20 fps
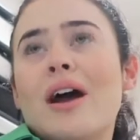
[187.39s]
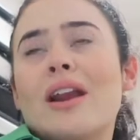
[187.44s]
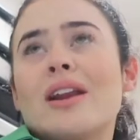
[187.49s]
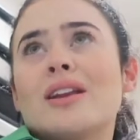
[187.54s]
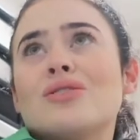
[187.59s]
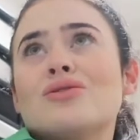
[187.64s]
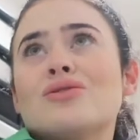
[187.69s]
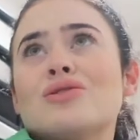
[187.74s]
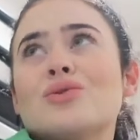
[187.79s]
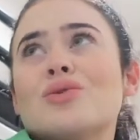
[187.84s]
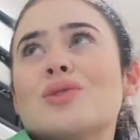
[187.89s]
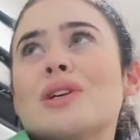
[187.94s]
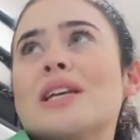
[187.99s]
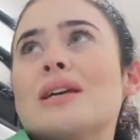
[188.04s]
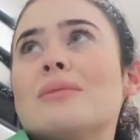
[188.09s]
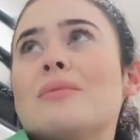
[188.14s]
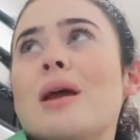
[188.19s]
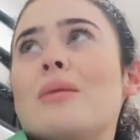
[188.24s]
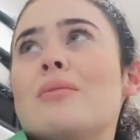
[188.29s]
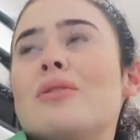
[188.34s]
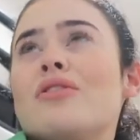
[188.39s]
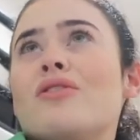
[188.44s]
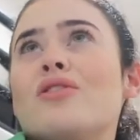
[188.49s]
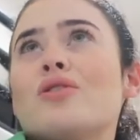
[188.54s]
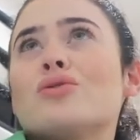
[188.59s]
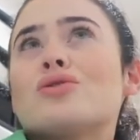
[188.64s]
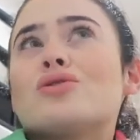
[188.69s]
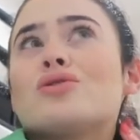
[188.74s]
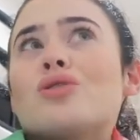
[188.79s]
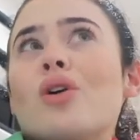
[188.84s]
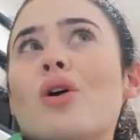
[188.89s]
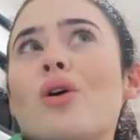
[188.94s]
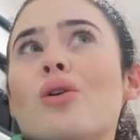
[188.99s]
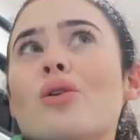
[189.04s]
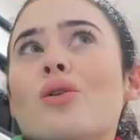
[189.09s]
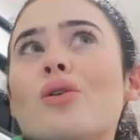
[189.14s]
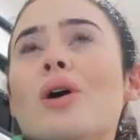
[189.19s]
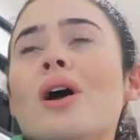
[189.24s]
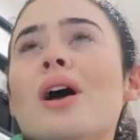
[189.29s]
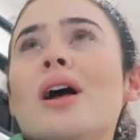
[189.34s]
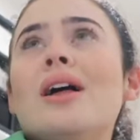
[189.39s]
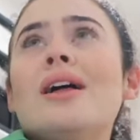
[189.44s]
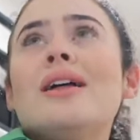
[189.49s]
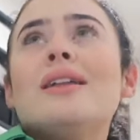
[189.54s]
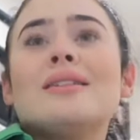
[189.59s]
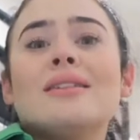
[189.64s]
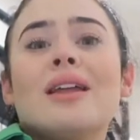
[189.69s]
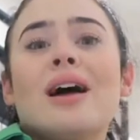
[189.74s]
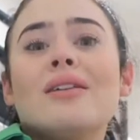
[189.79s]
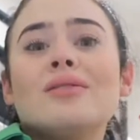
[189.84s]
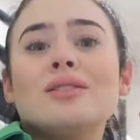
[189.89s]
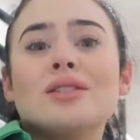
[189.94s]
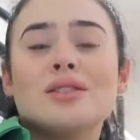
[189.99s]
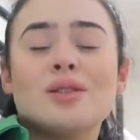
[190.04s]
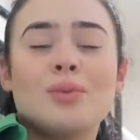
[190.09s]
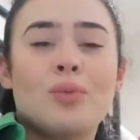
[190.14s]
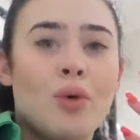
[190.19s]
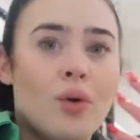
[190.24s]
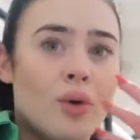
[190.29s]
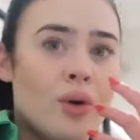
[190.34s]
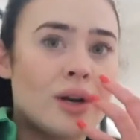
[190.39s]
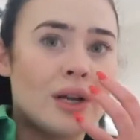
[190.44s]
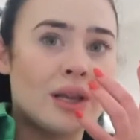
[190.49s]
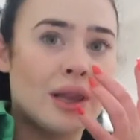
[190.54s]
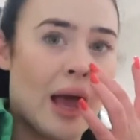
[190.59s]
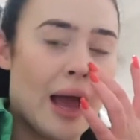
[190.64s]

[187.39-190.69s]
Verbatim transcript: And it really made me feel so loved and supported.